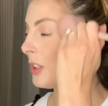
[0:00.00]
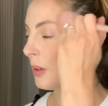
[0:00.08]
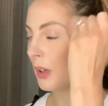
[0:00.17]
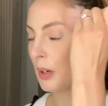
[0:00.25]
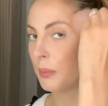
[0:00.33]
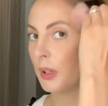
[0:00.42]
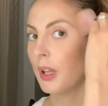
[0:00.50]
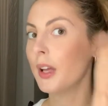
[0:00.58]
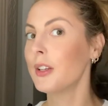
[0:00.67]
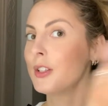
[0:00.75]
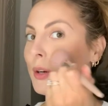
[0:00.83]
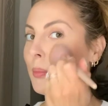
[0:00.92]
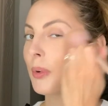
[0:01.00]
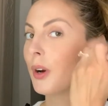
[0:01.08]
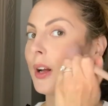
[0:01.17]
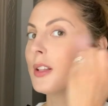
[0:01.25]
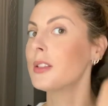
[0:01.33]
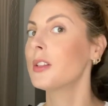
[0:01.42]
wanna blend your
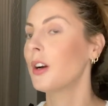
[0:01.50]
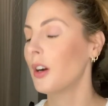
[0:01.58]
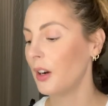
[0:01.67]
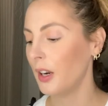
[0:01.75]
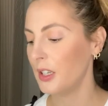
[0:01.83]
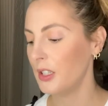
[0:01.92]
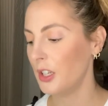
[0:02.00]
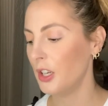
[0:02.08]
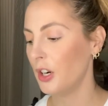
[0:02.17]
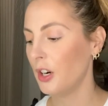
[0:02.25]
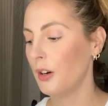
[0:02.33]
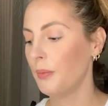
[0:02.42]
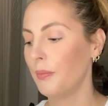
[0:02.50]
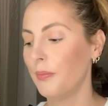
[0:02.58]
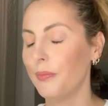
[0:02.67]
bronzer into your